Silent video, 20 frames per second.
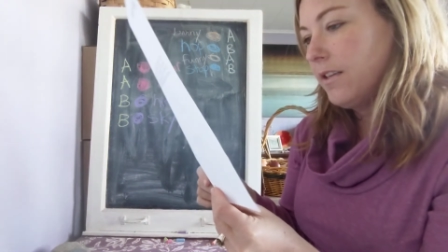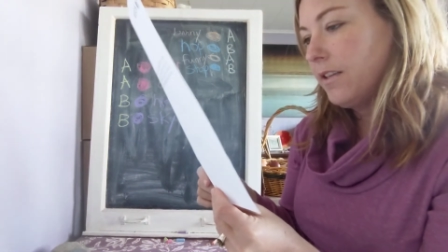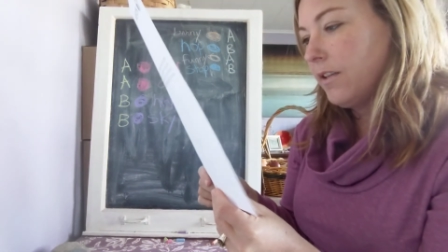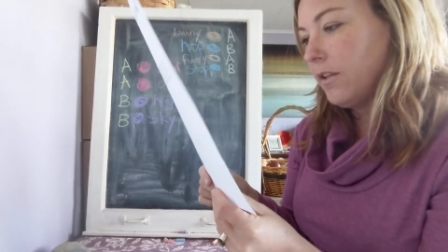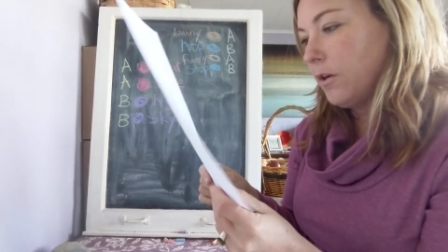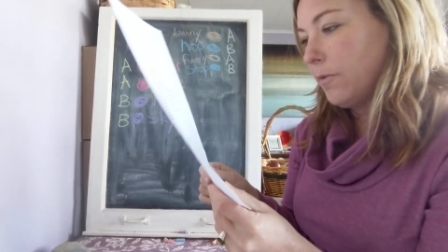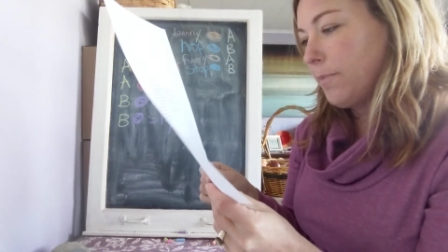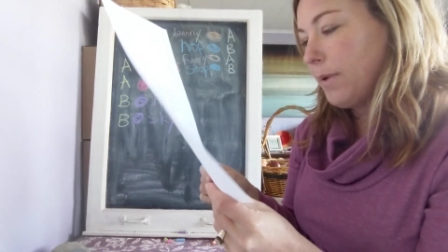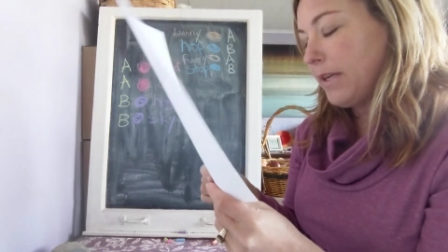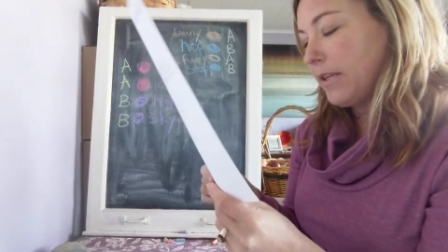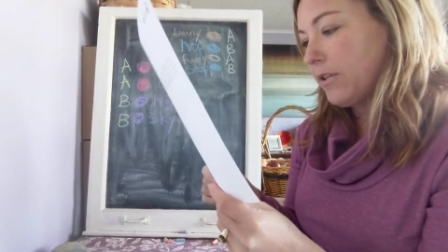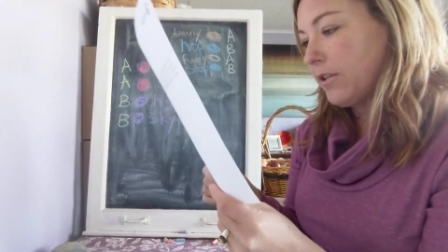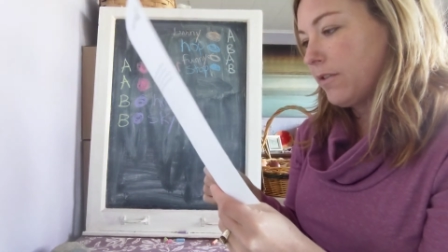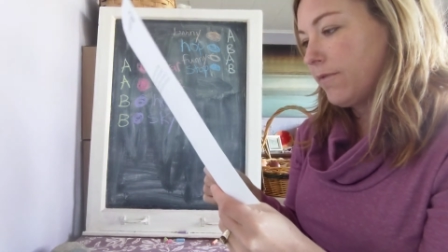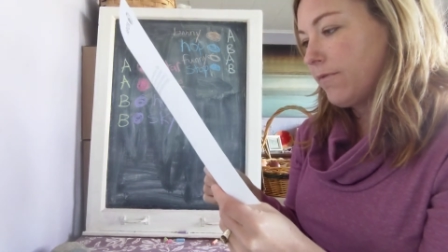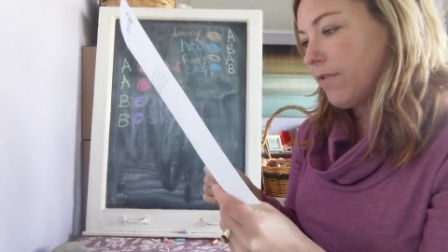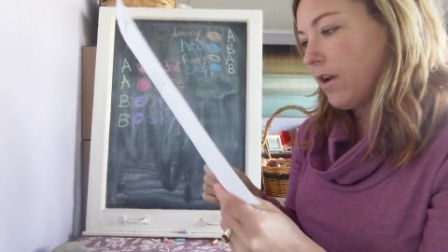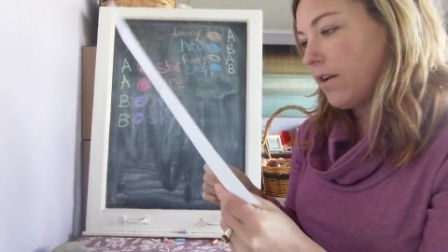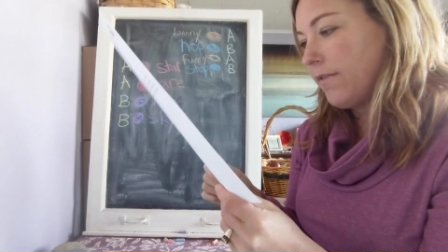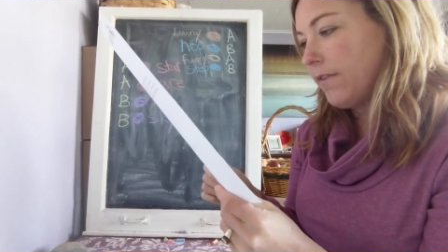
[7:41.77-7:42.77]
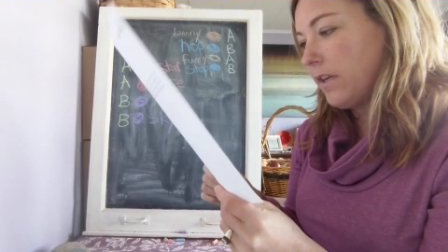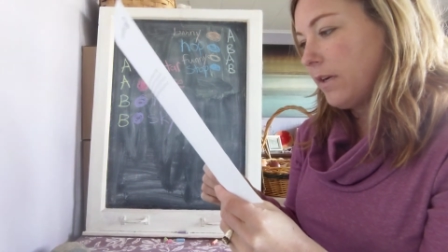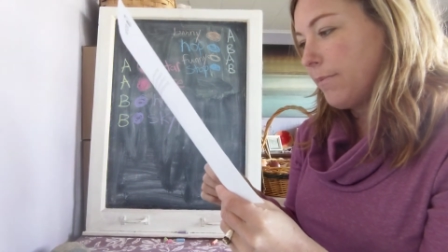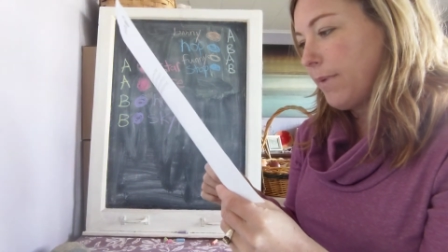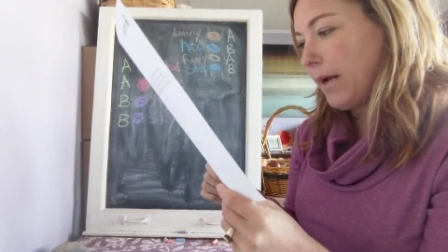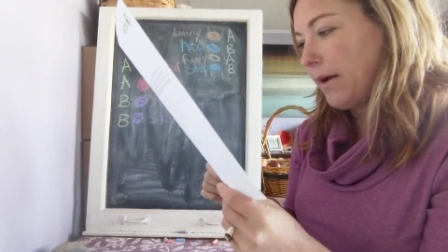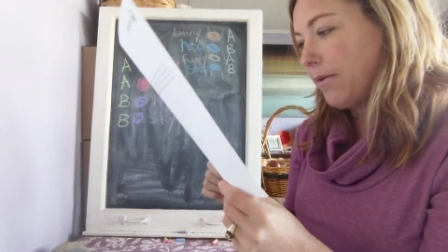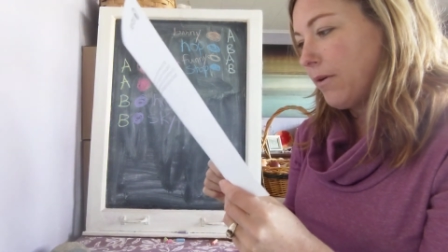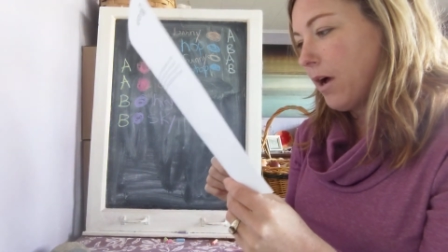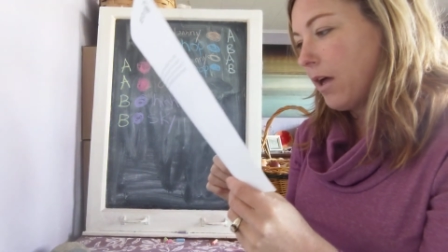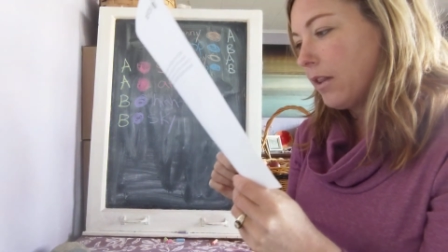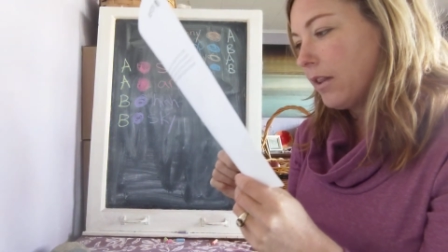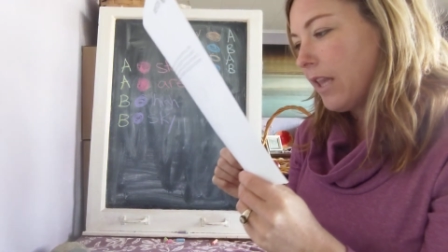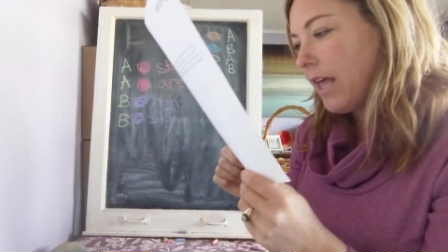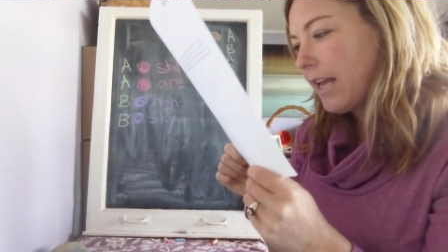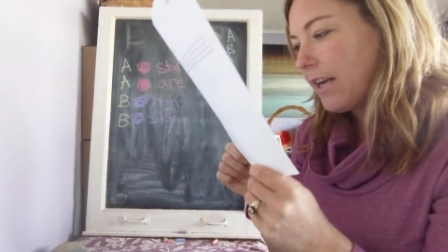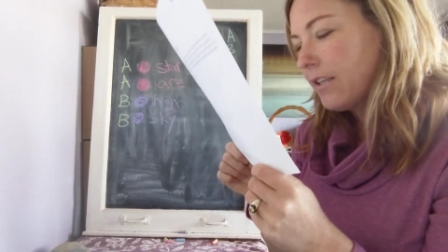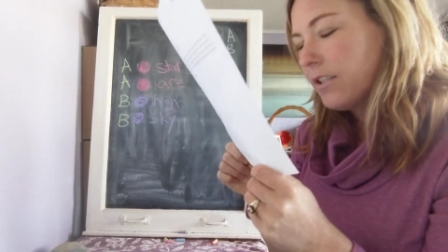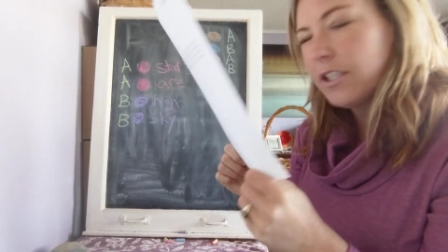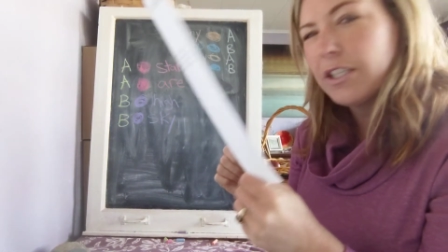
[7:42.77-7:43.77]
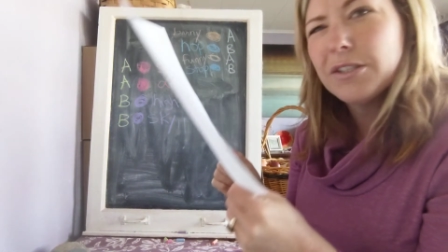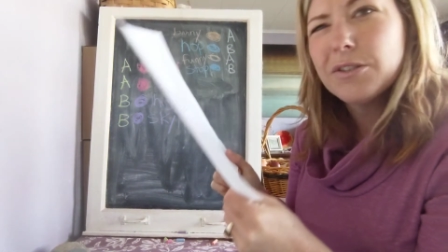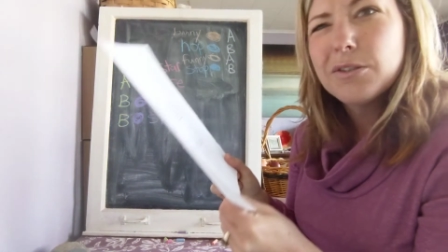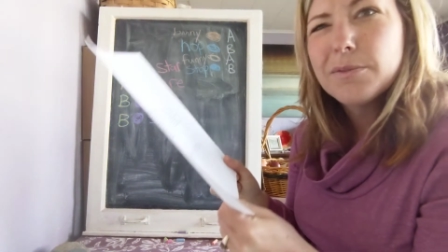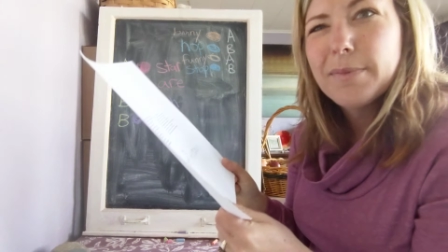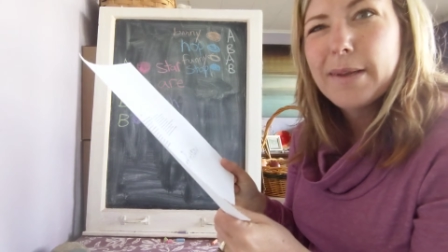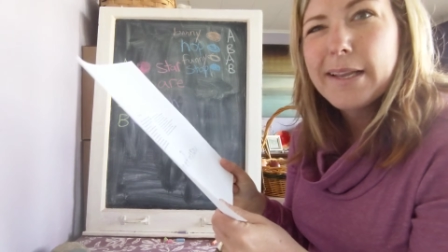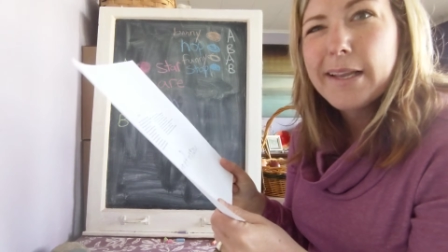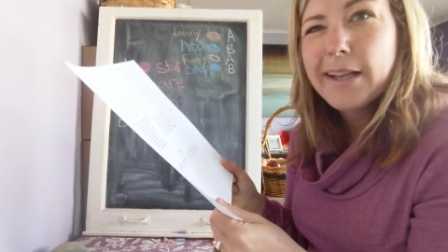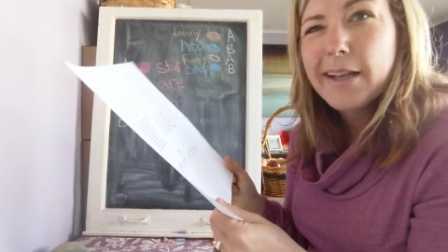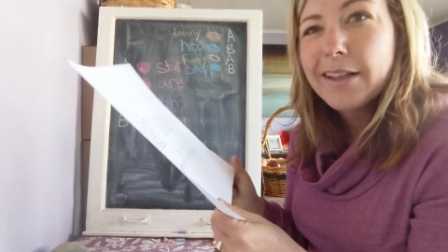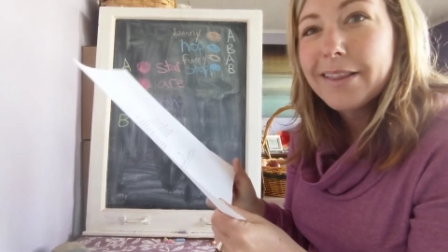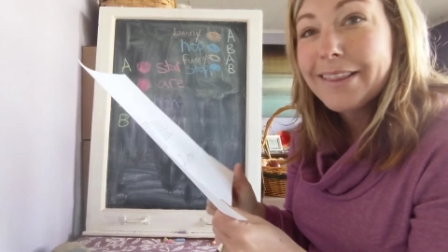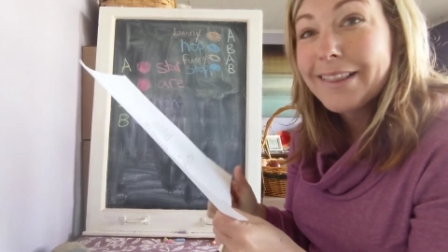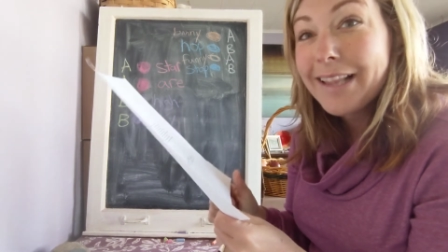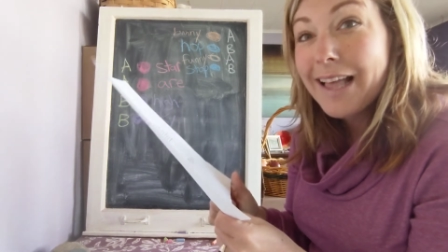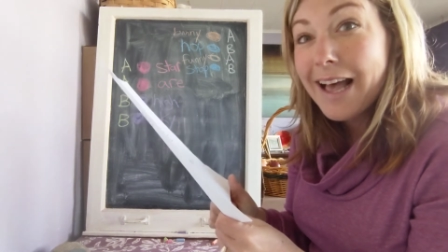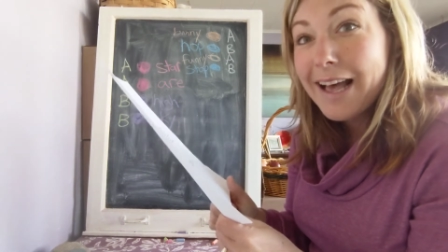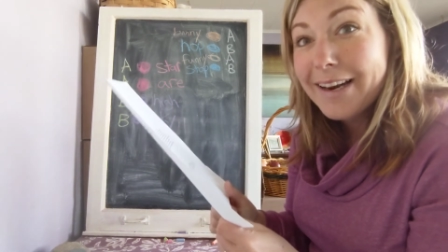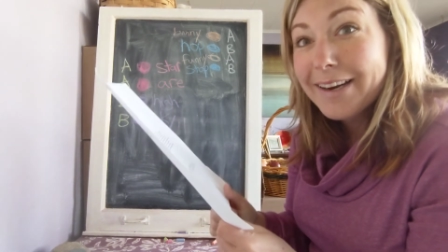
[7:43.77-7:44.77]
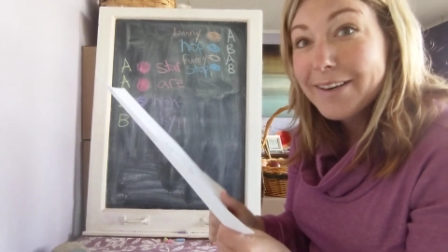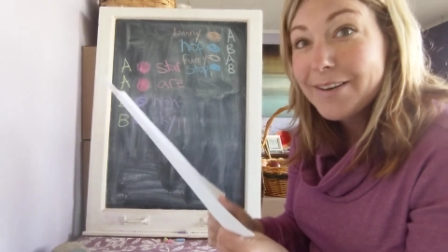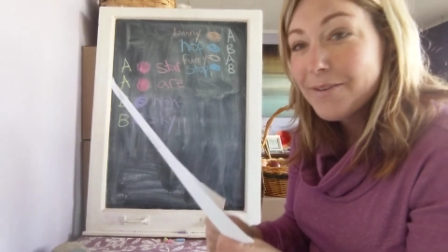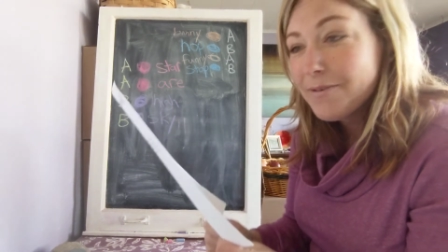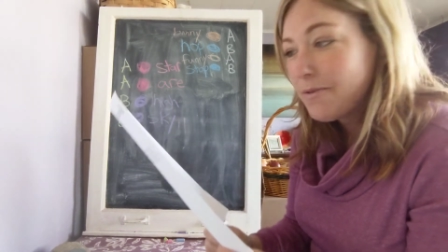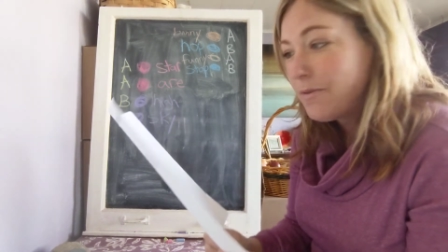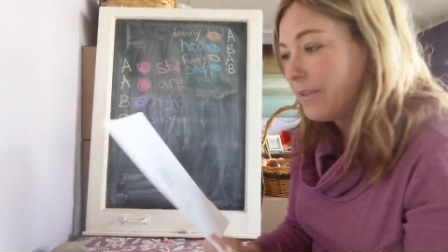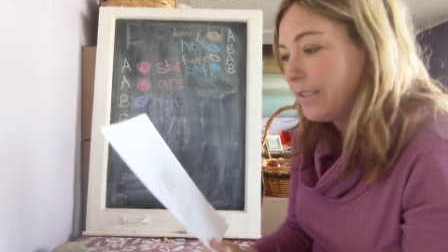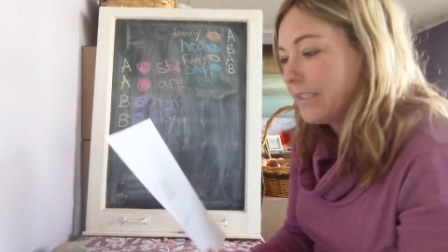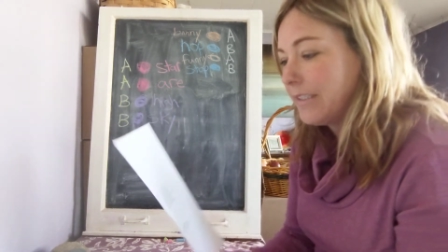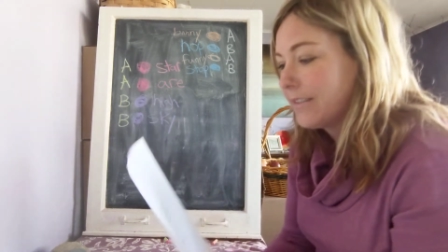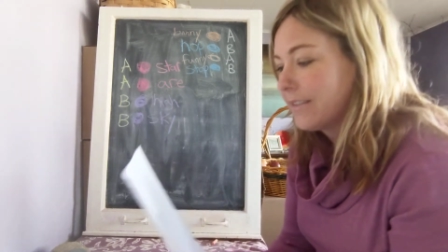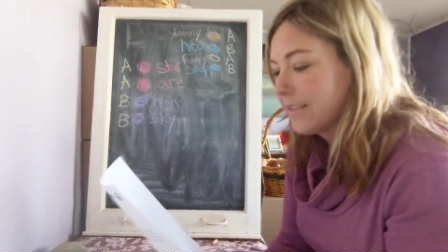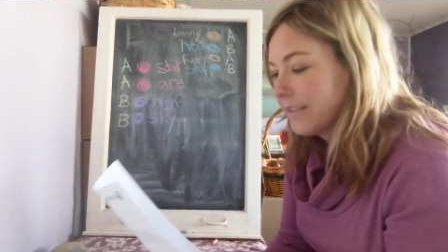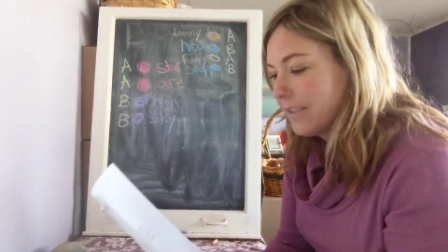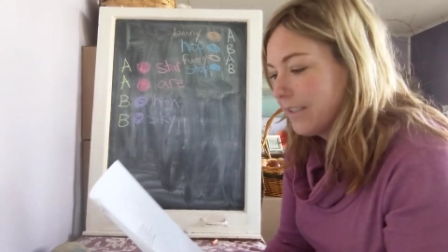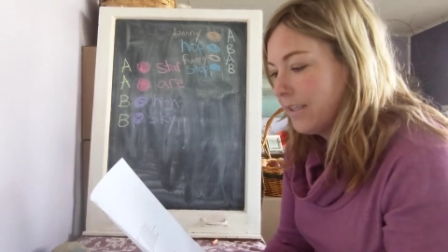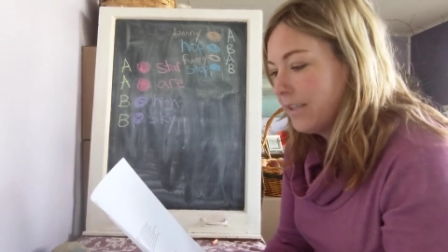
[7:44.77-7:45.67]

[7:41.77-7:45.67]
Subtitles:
little picture in front of it about a lot of children making a lot of noise.